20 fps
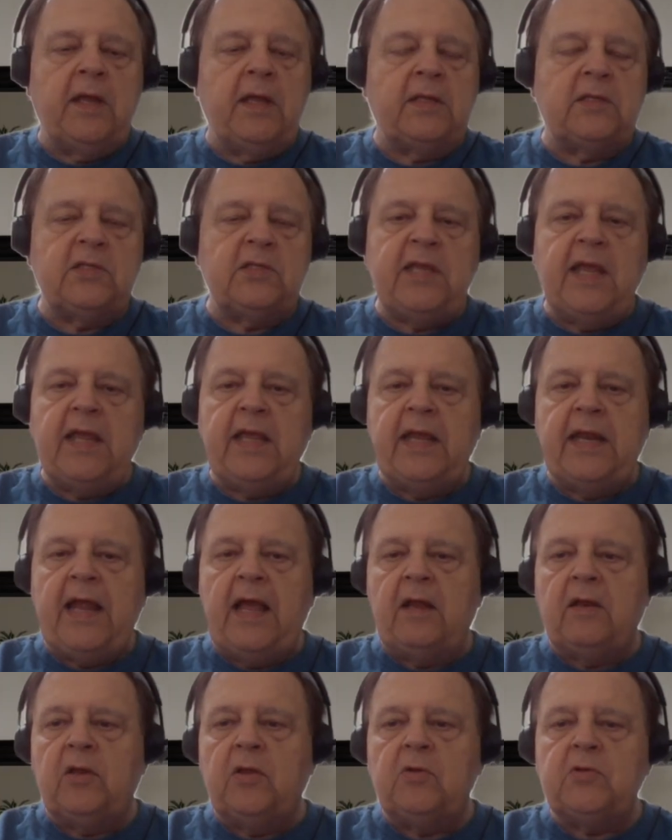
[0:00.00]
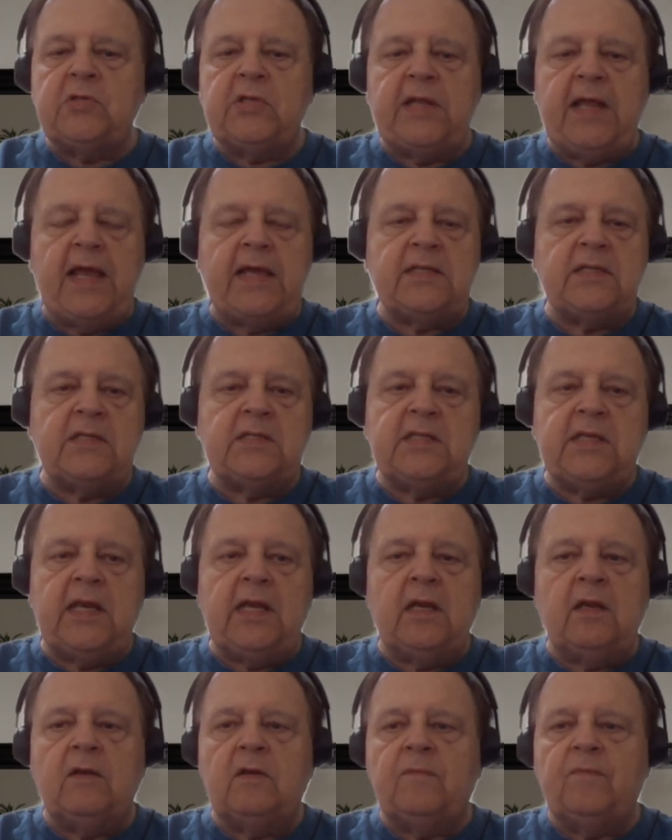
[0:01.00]
it's taken out lows it hasn't
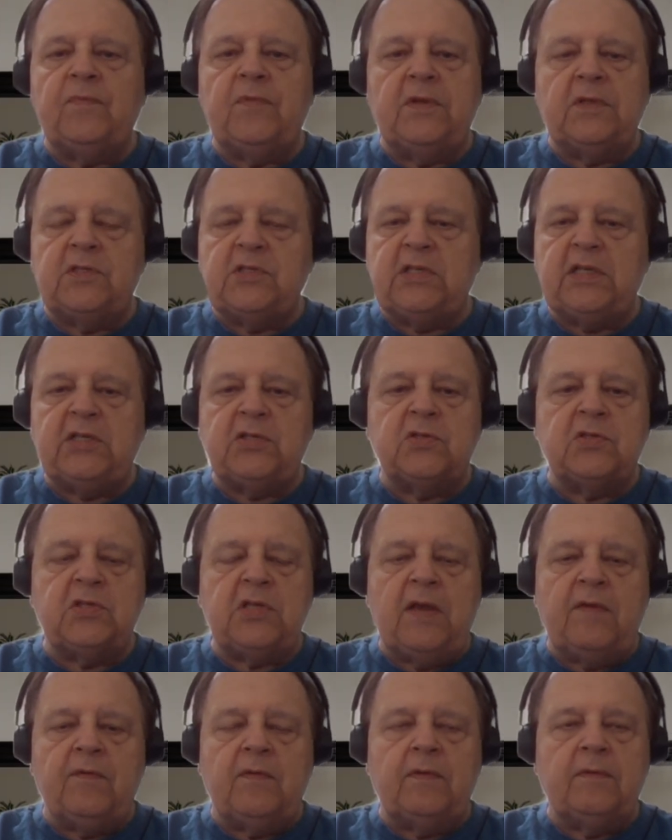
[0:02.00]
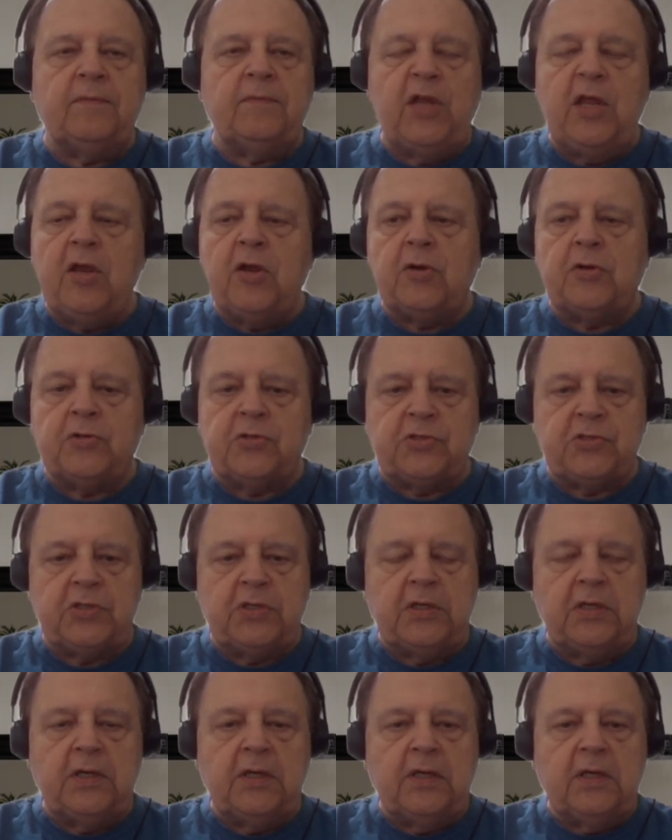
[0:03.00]
seen in six or seven years.
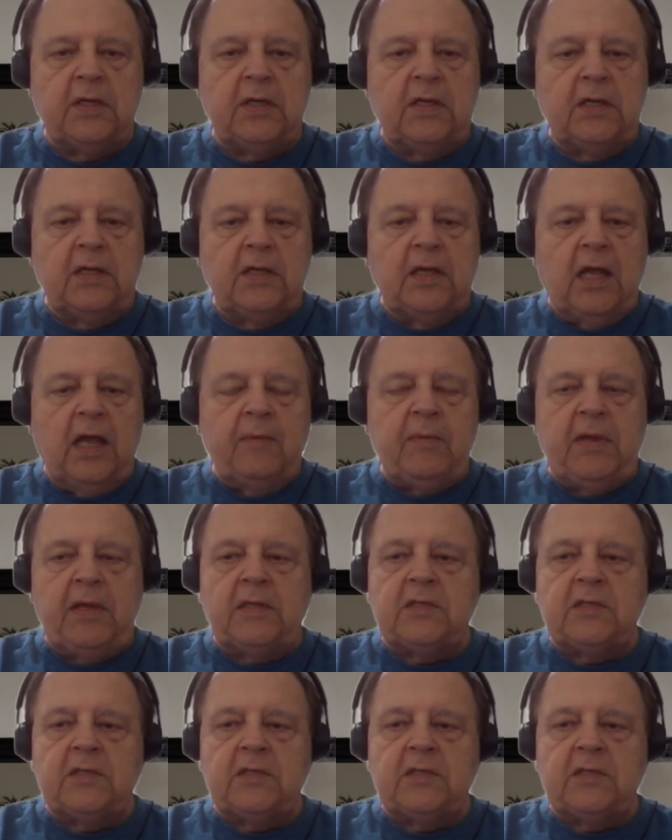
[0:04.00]
I mean,